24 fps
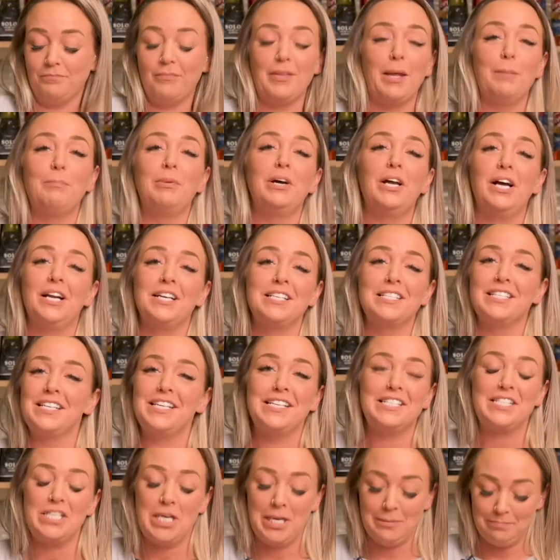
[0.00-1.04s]
But honestly,
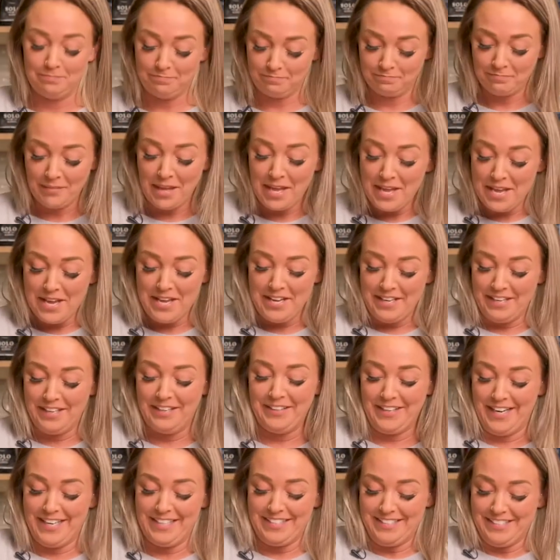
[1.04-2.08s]
it's not. All
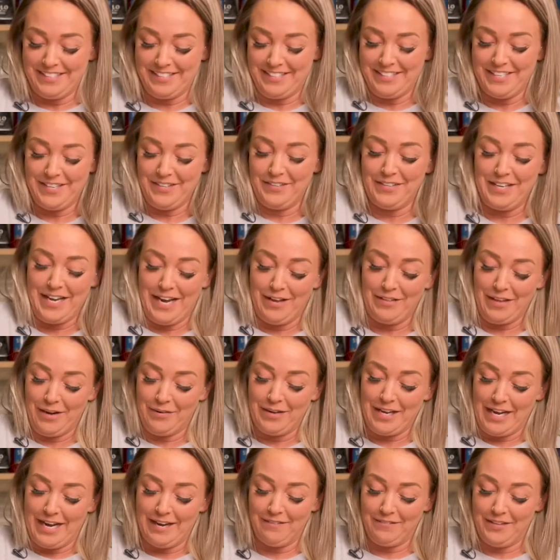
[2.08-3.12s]
right, so now that we
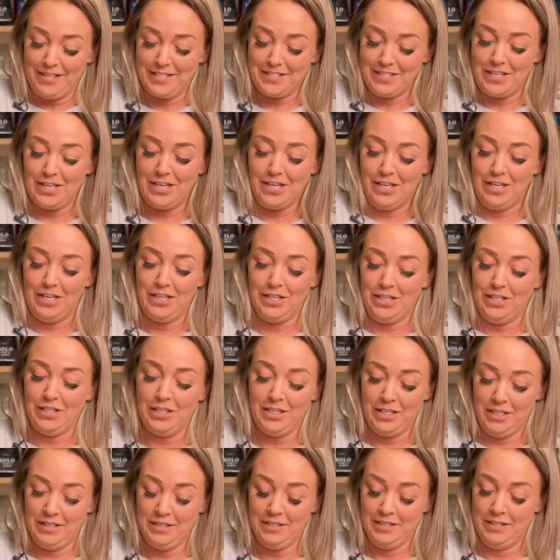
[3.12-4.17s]
have this all
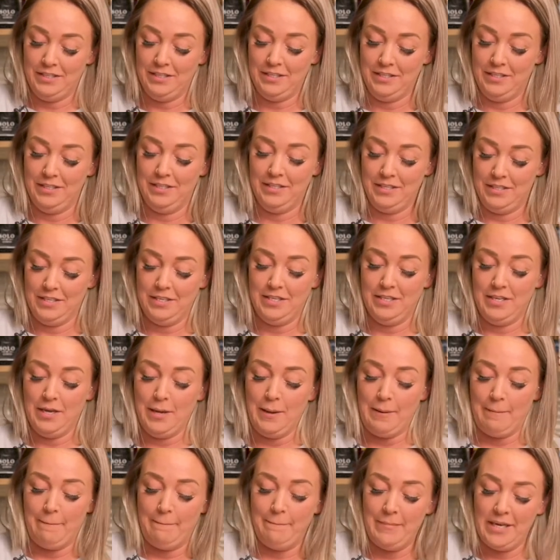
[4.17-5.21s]

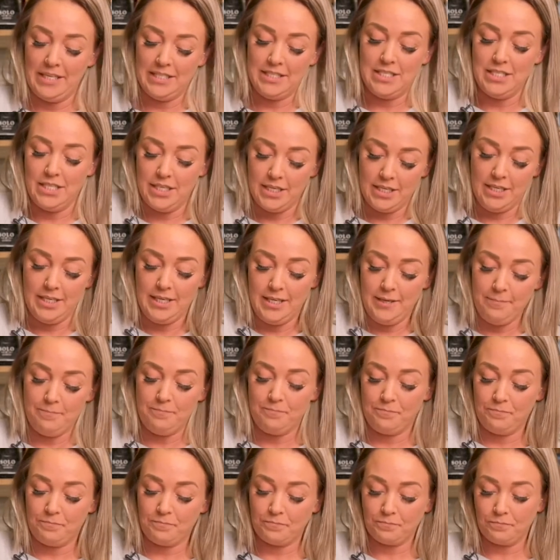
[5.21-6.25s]
mixed up,
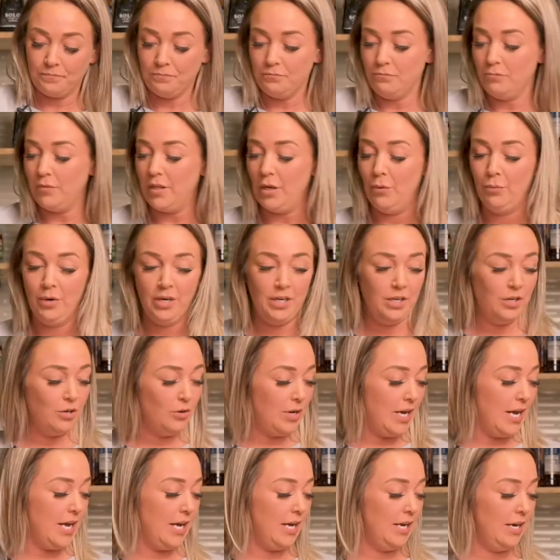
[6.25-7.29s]
we're gonna go
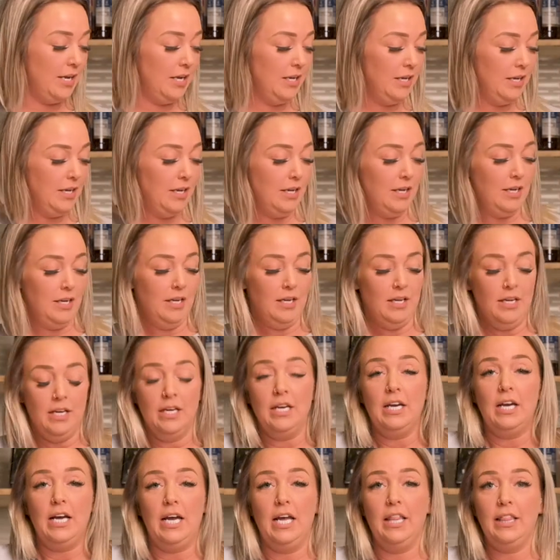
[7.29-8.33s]
ahead.
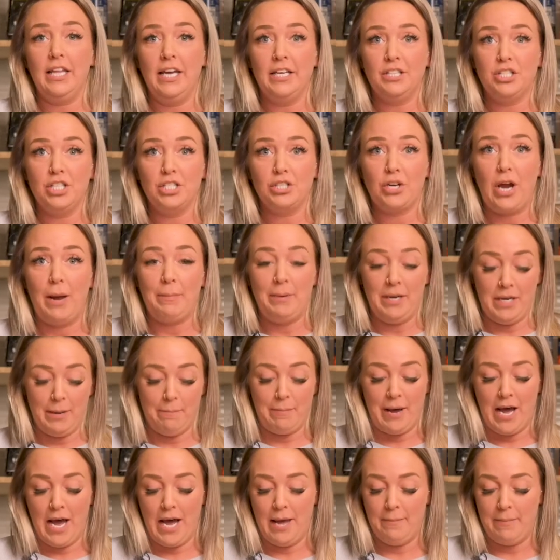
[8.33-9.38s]
I like just grabbing a
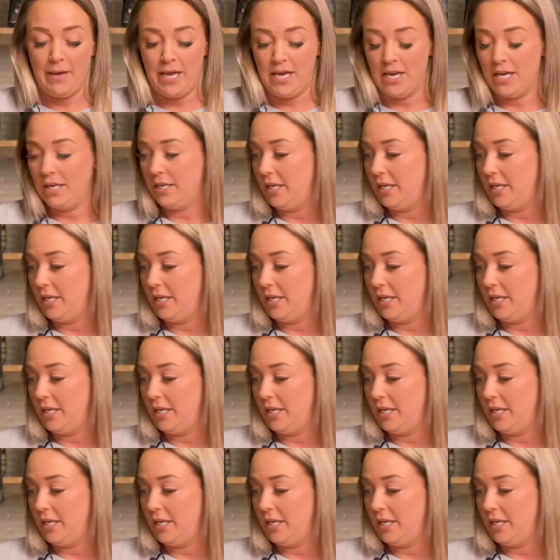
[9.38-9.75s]
pie pan